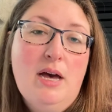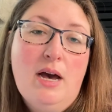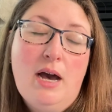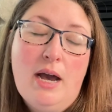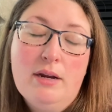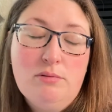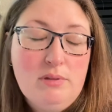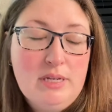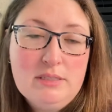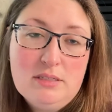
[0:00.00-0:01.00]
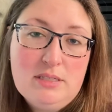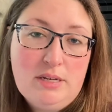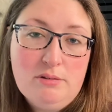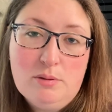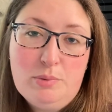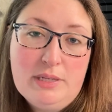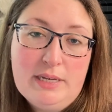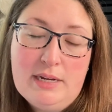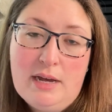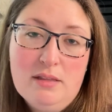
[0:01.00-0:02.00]
I don't like to tear the
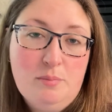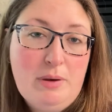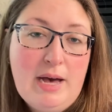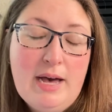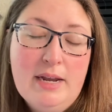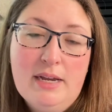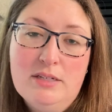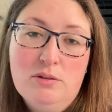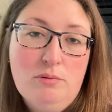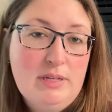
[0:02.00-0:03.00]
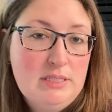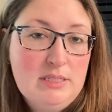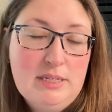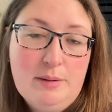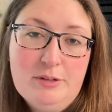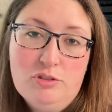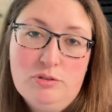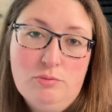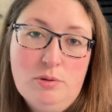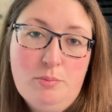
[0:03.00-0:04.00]
plant out of the pot. I don't like to damage the
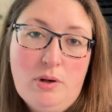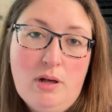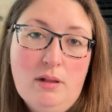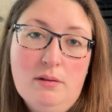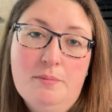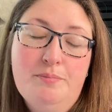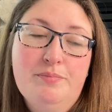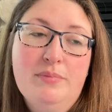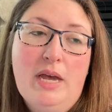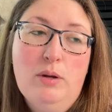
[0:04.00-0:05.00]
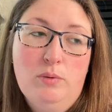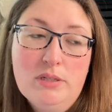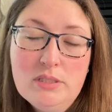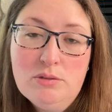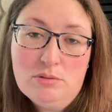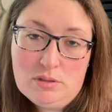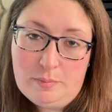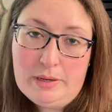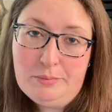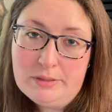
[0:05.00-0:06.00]
root ball. I will use the
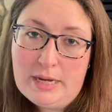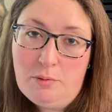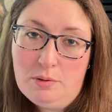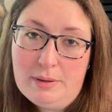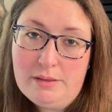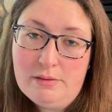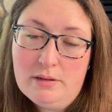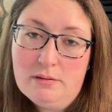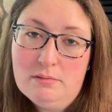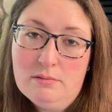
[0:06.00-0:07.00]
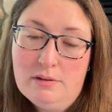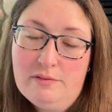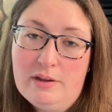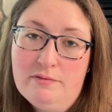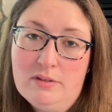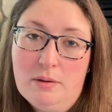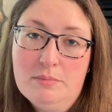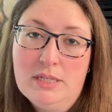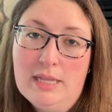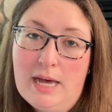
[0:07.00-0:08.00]
paper towel method if I've dumped
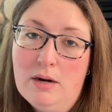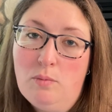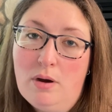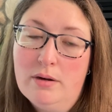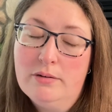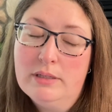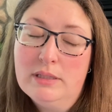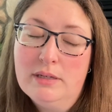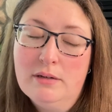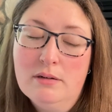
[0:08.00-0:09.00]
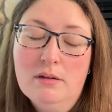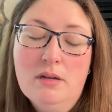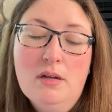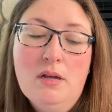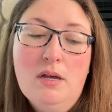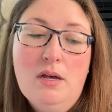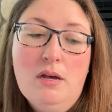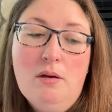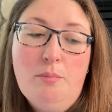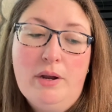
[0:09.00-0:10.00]
a lot of water in there.
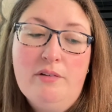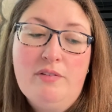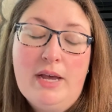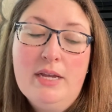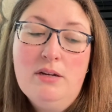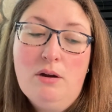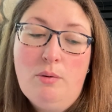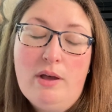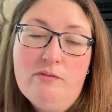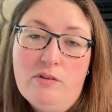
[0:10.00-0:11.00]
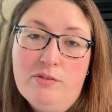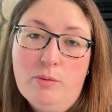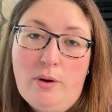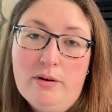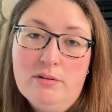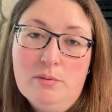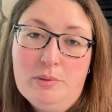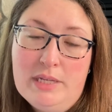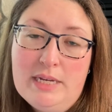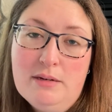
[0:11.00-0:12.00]
But if I know I've overwatered a
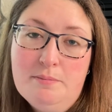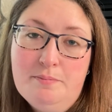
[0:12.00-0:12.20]
plant,